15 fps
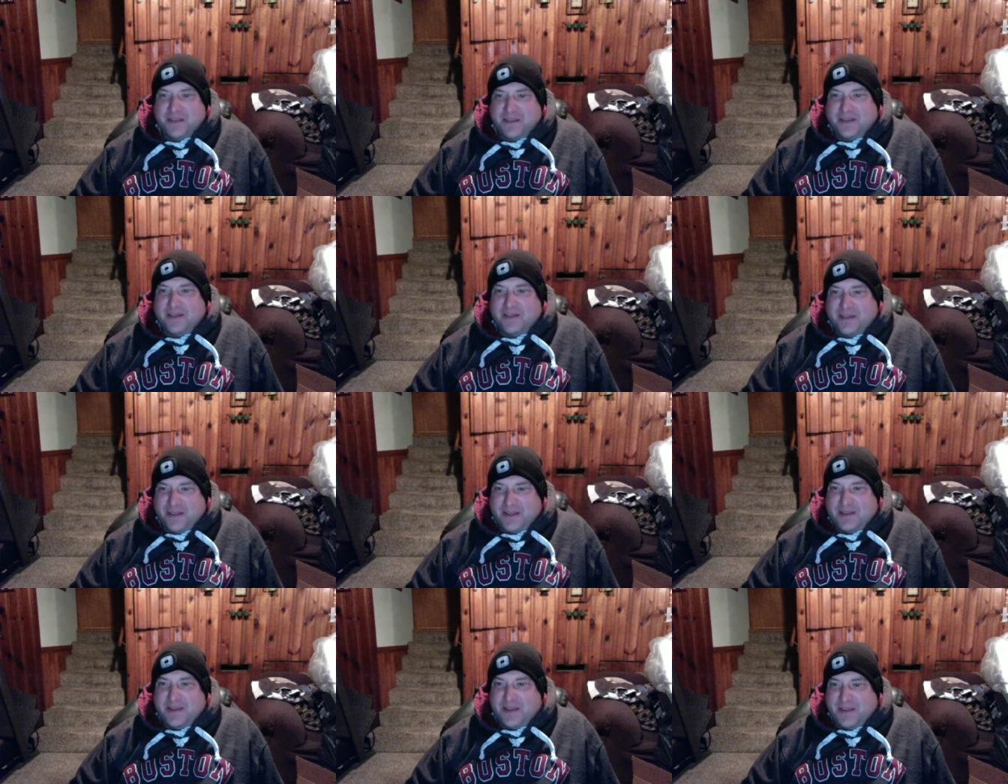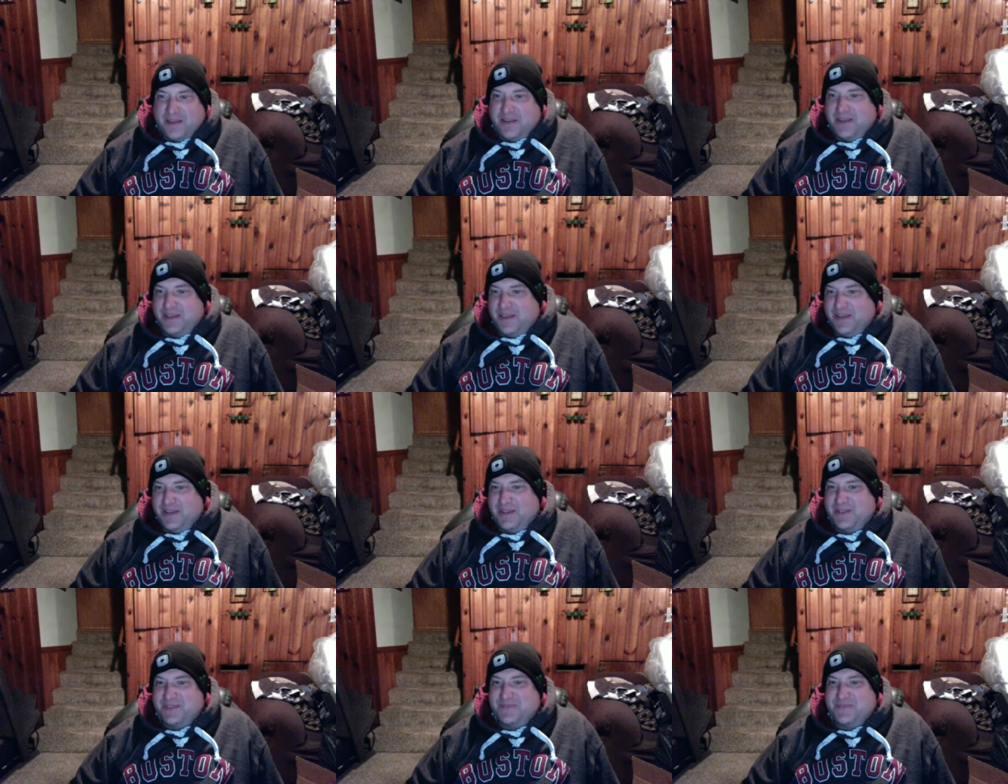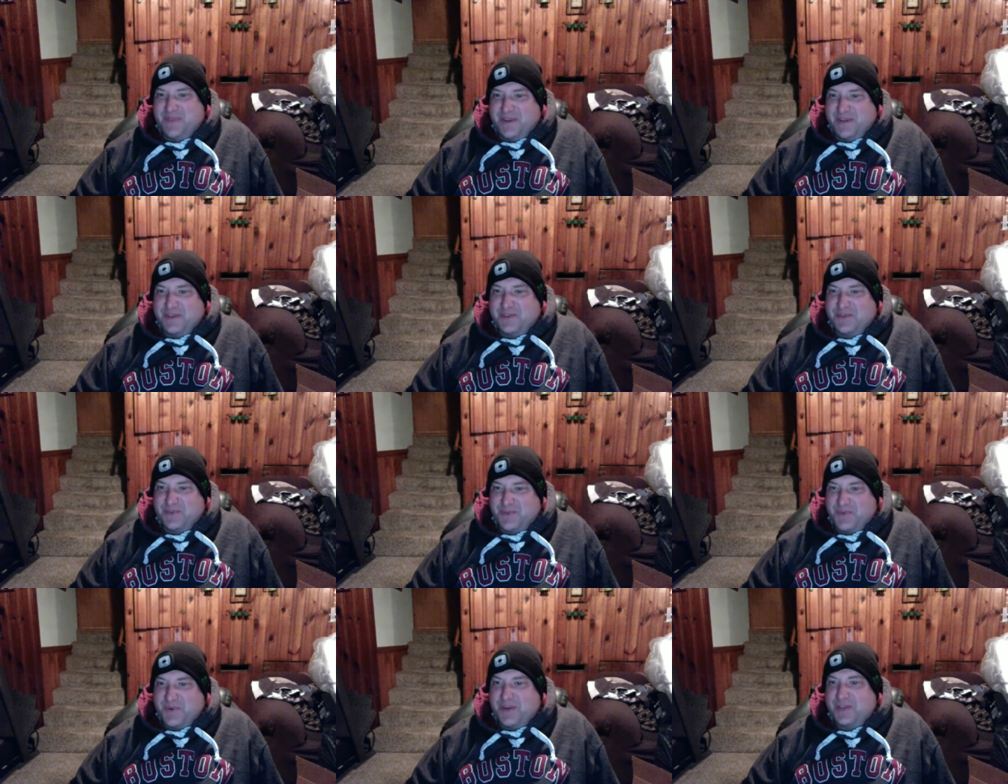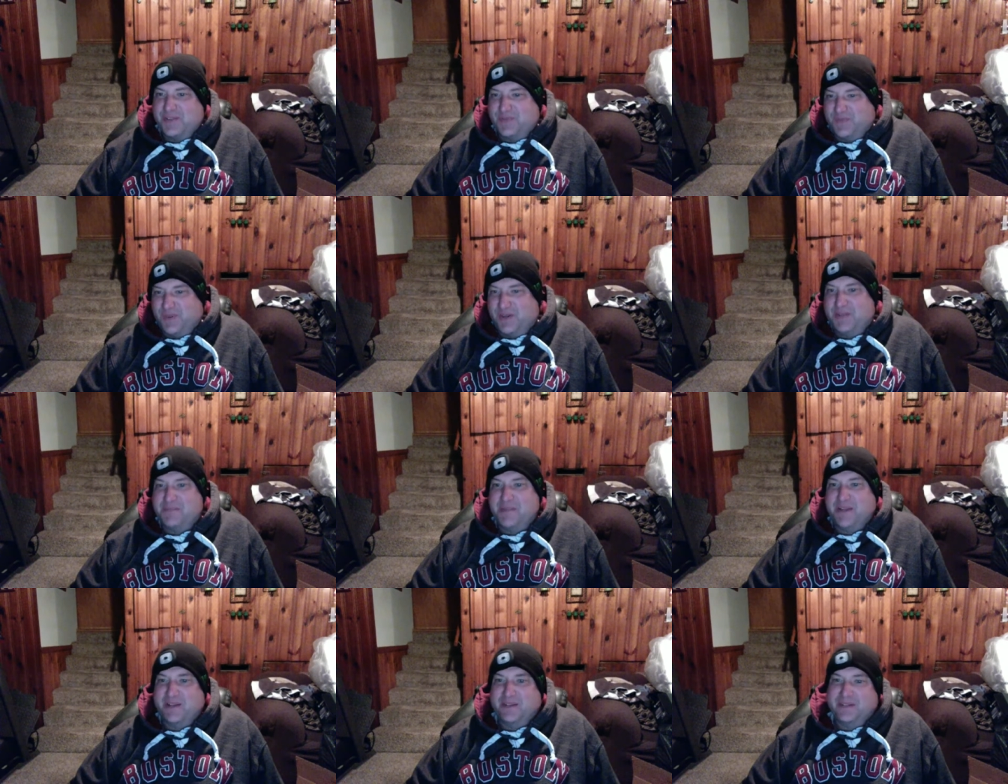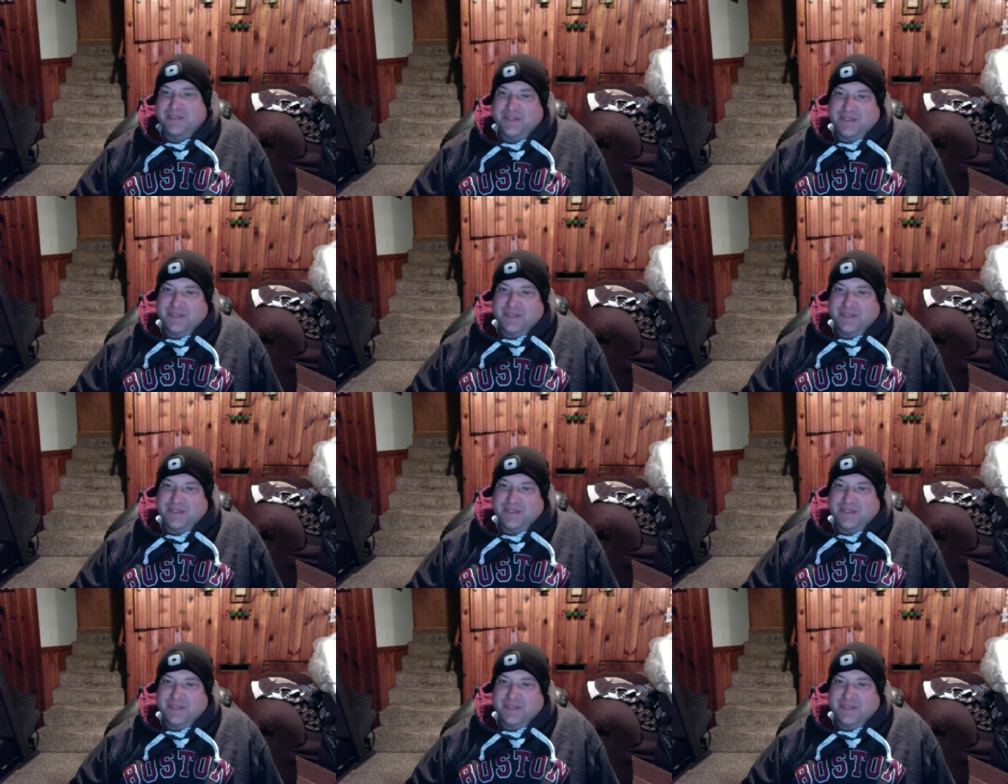And yeah, yeah, that is true. It is funny, man.